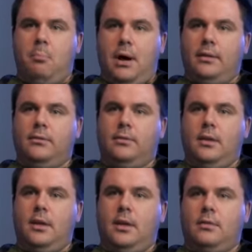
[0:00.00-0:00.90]
but
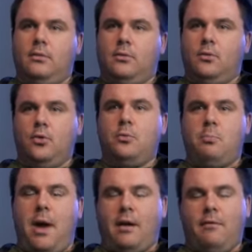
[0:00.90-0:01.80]
it could
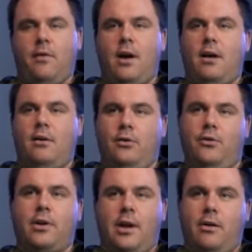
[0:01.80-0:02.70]
backfire on
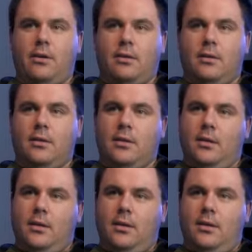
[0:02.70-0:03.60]
your character
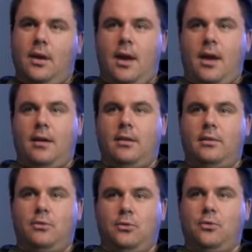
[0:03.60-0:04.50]

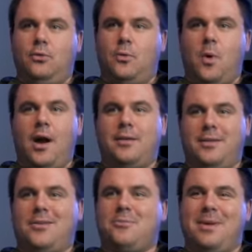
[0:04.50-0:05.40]
and do quite
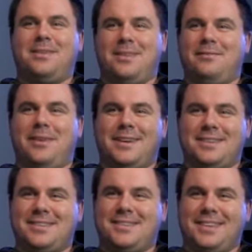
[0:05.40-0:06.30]
detrimental
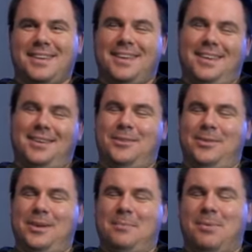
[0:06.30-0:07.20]
effects,
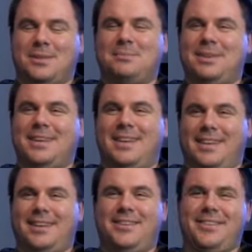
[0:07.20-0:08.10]
including possibly
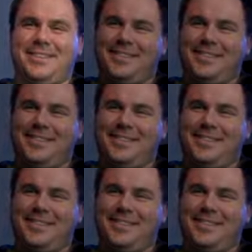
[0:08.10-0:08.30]
killing you.